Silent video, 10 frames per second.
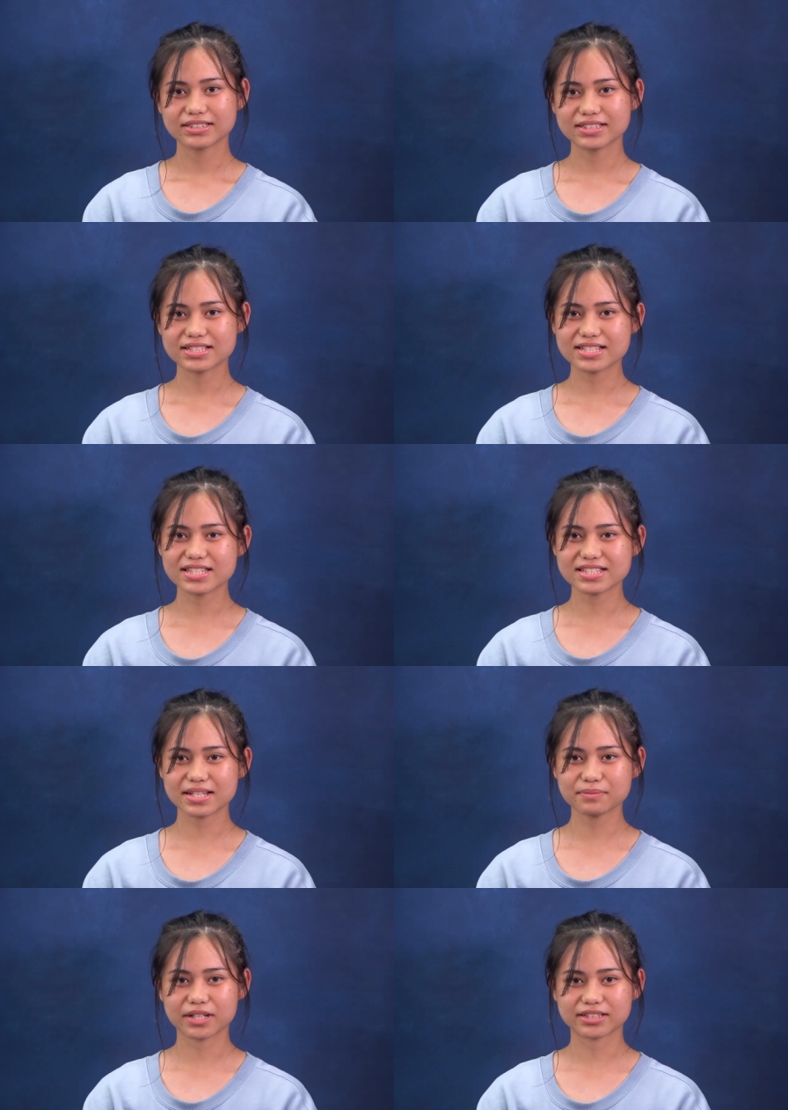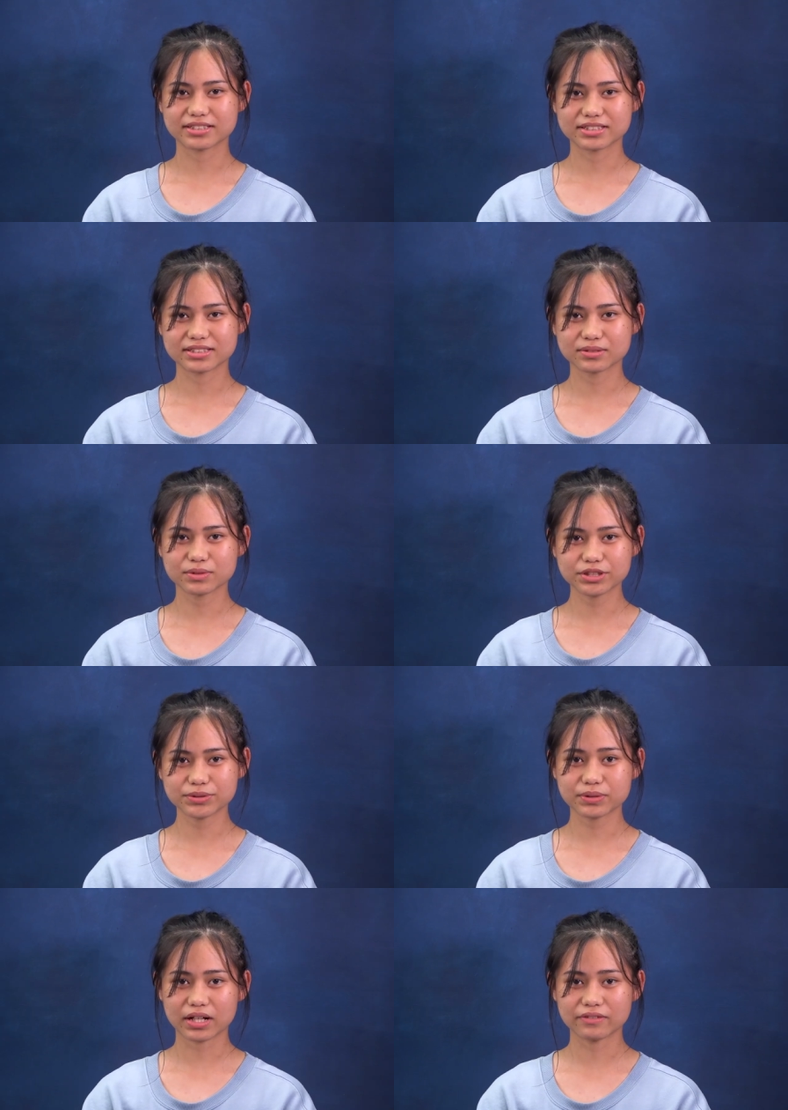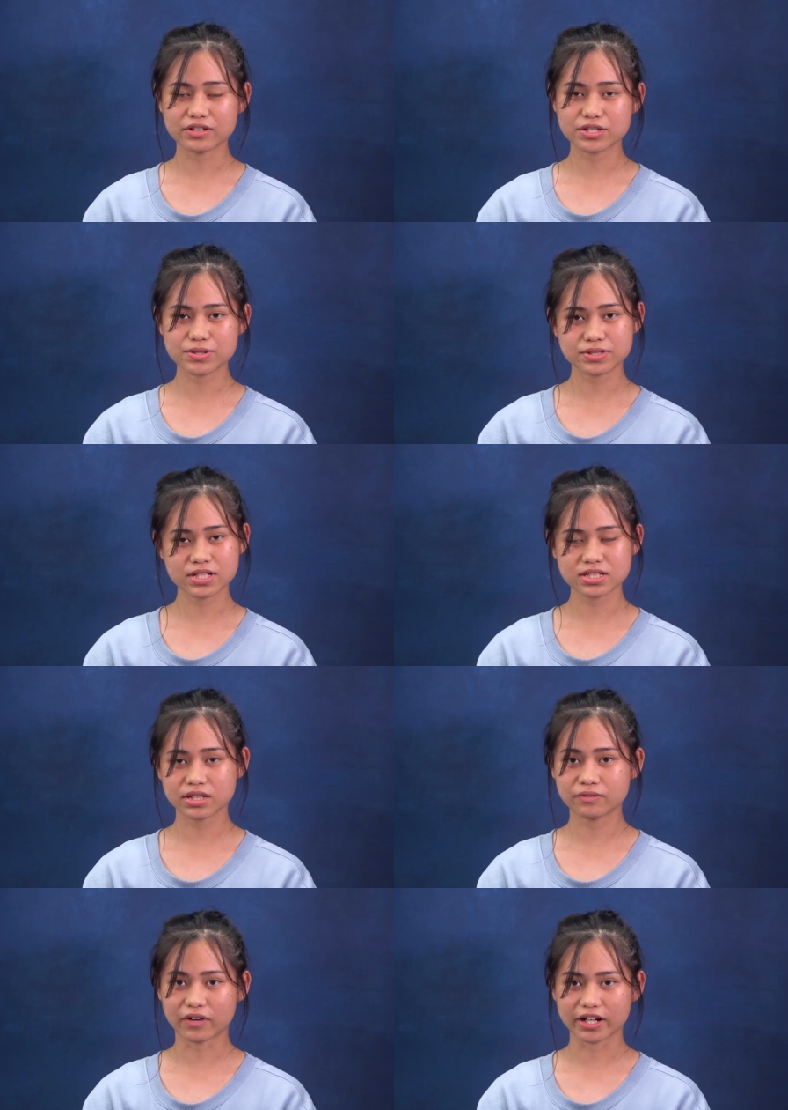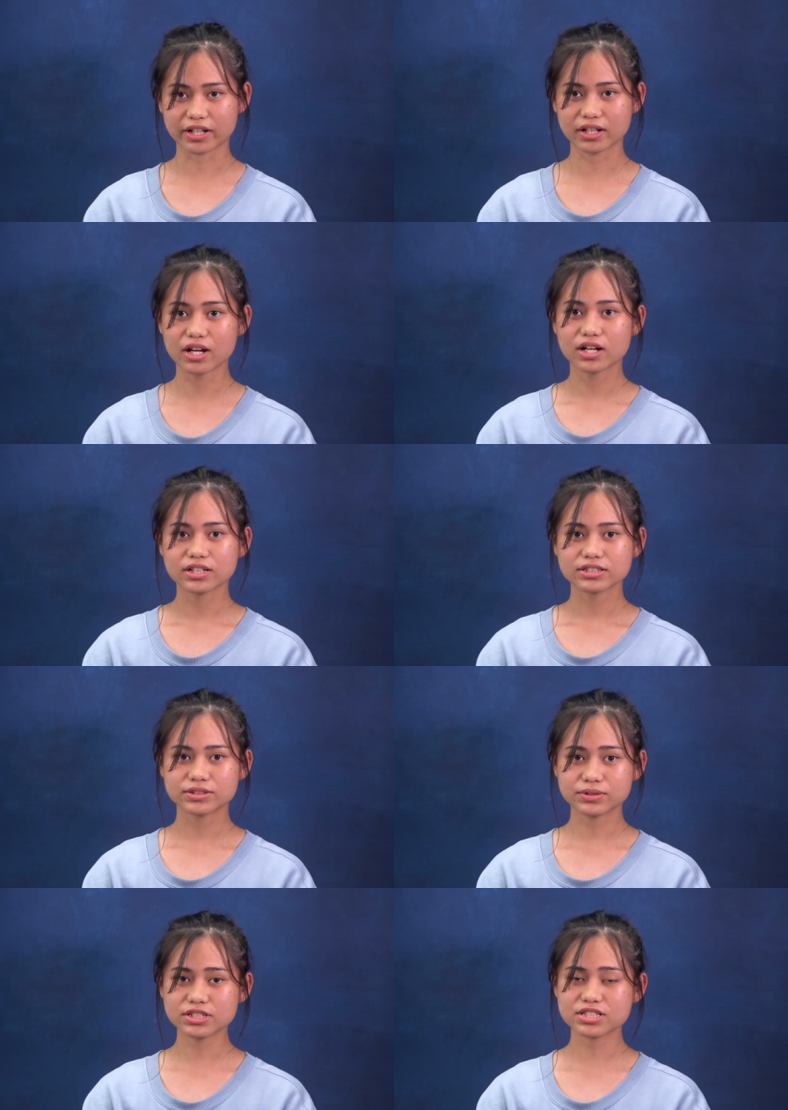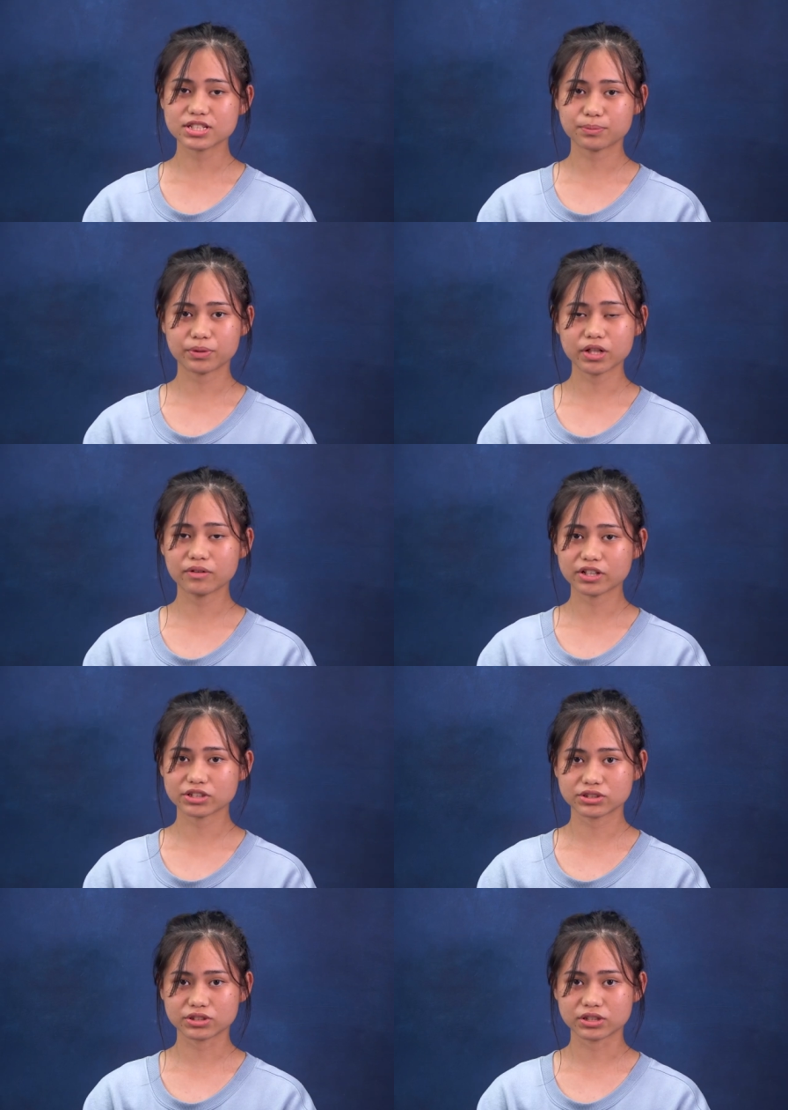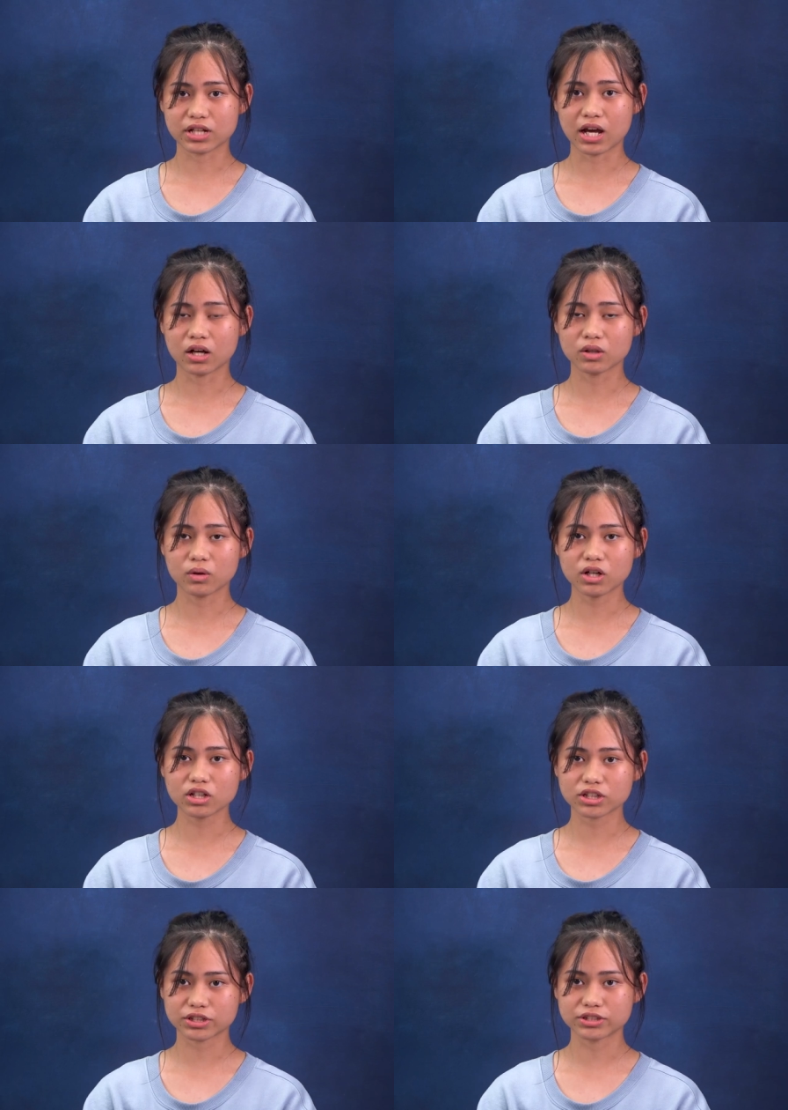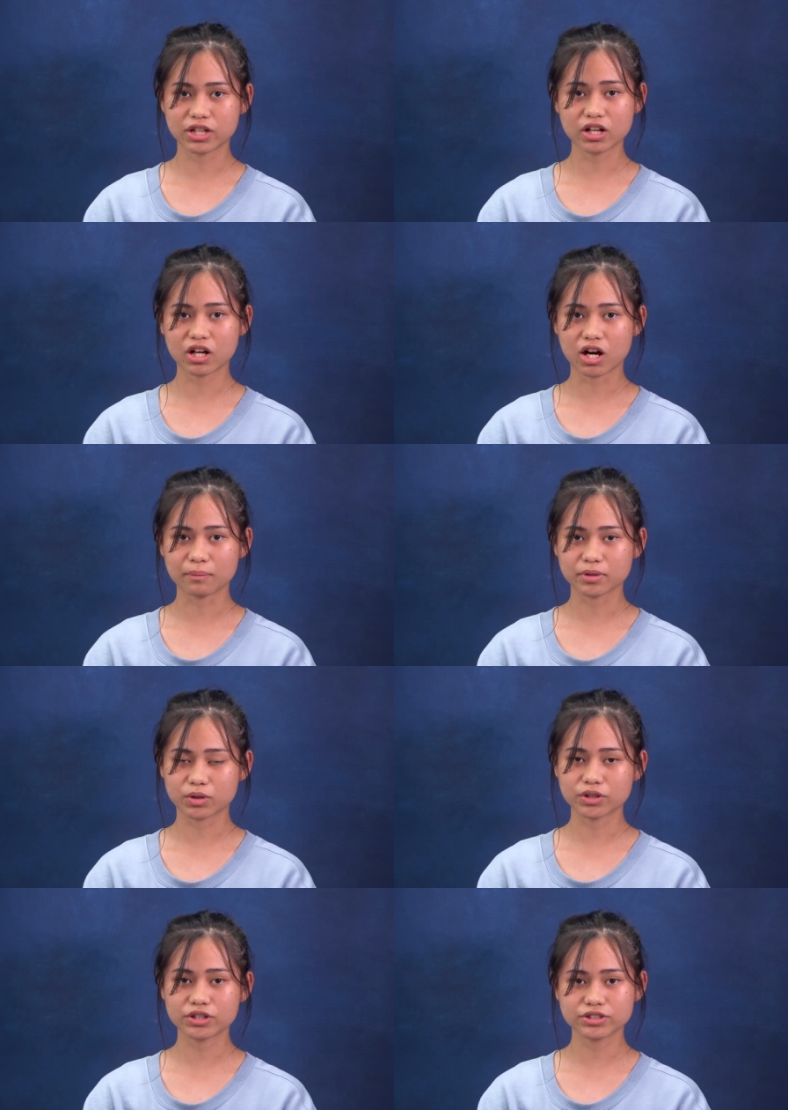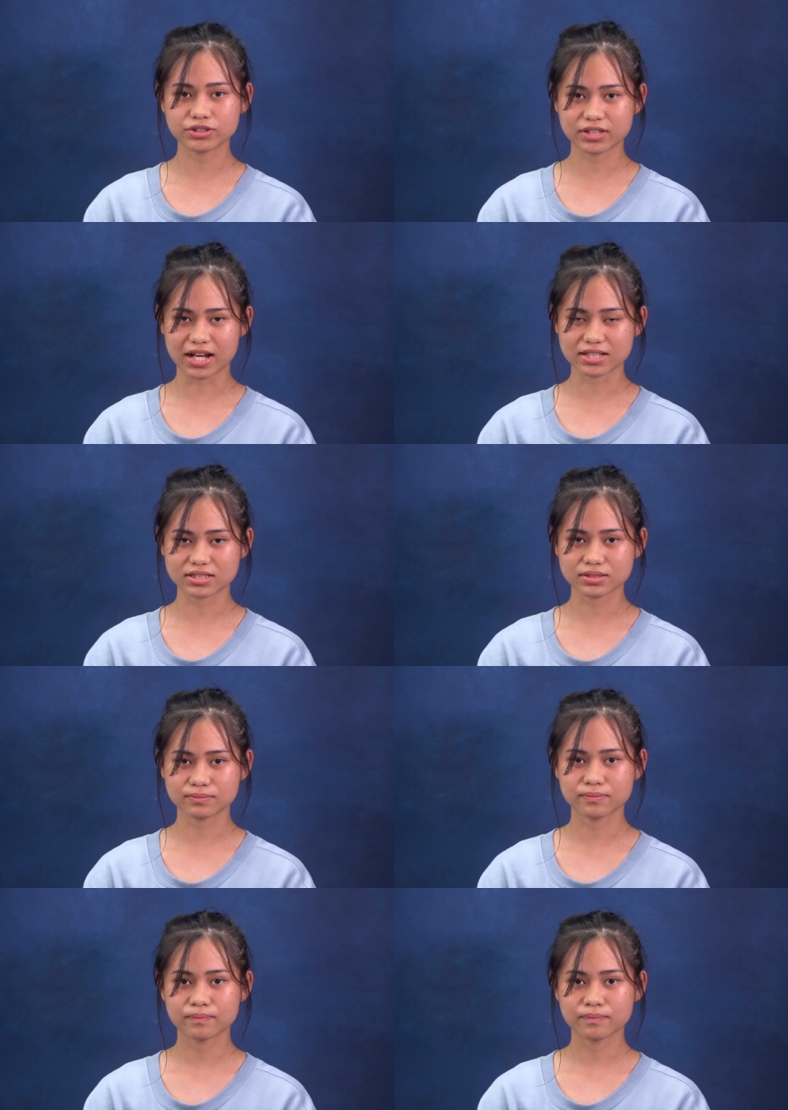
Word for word: This is the same testing we do every Tuesdays and Friday. Students need pre-registered at alohaclear.com in order to test.